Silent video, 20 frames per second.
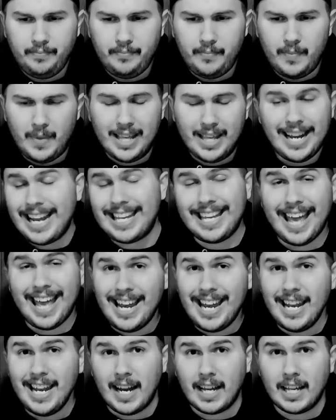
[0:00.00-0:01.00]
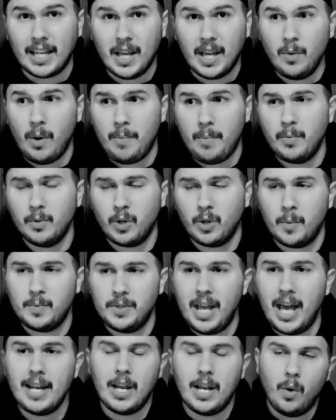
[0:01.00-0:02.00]
And I get it. I get why people are
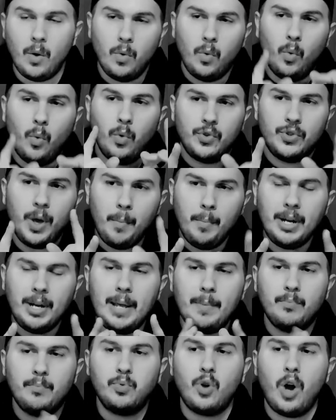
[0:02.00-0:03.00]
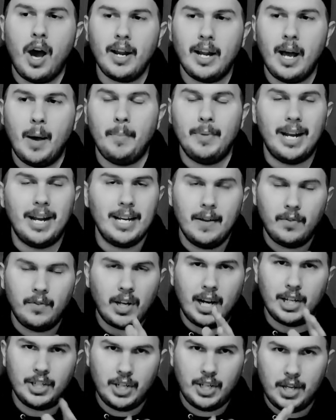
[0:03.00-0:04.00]
upset. Now, somebody brought up, and I never
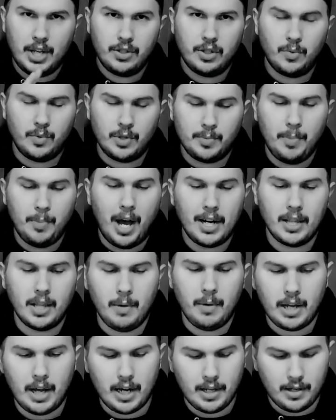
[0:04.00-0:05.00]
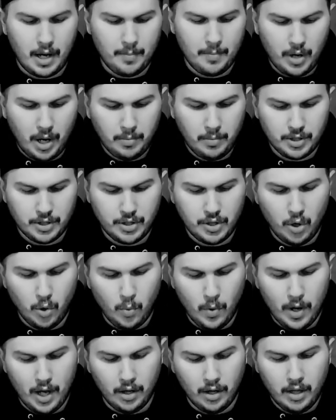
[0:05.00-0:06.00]
got a chance to respond to them, I probably still
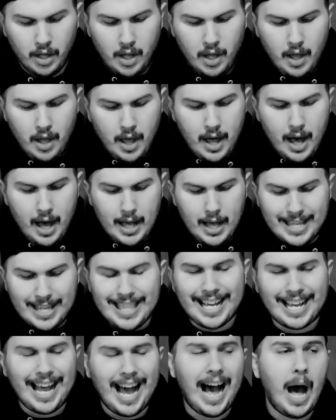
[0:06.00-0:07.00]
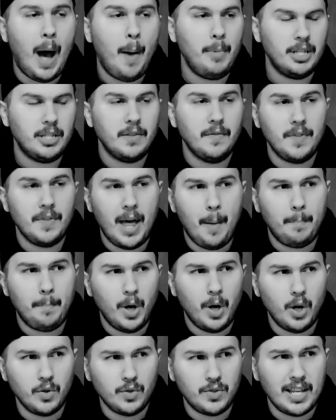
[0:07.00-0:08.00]
will, in the comments of that
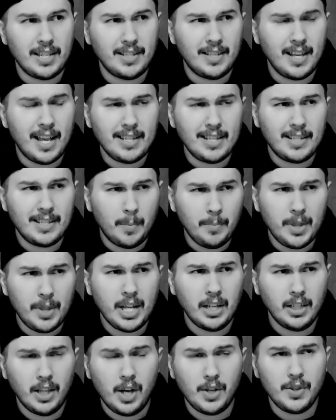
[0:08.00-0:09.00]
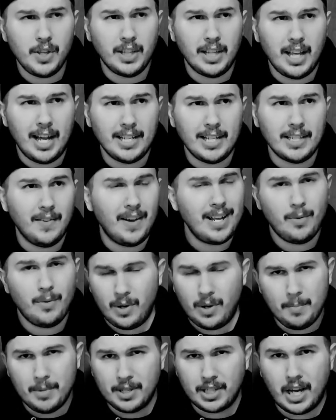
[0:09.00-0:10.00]
post, they said something along the lines of, I don't
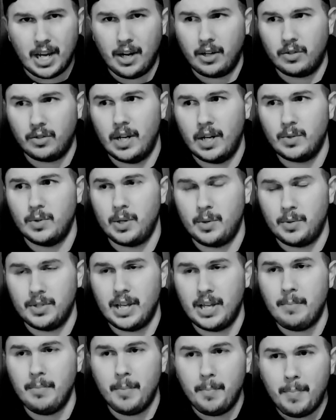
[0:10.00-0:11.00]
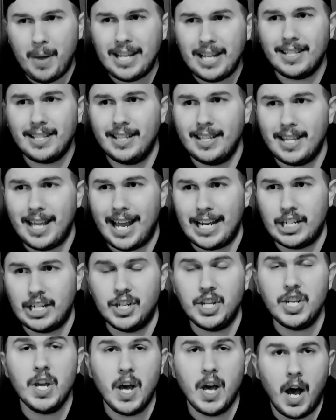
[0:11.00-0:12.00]
want to mischaracterize what they were saying, but basically the
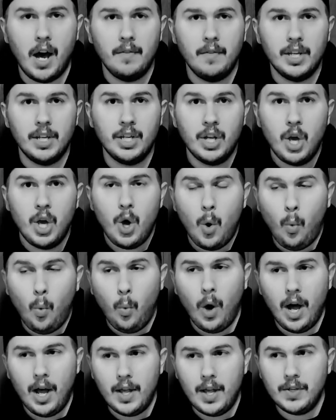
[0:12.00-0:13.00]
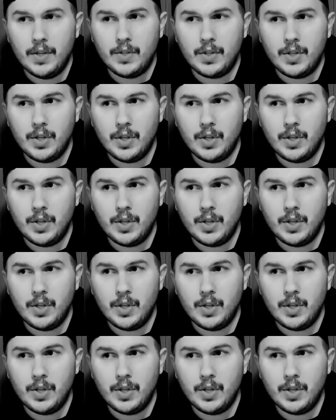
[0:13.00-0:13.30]
idea of it was,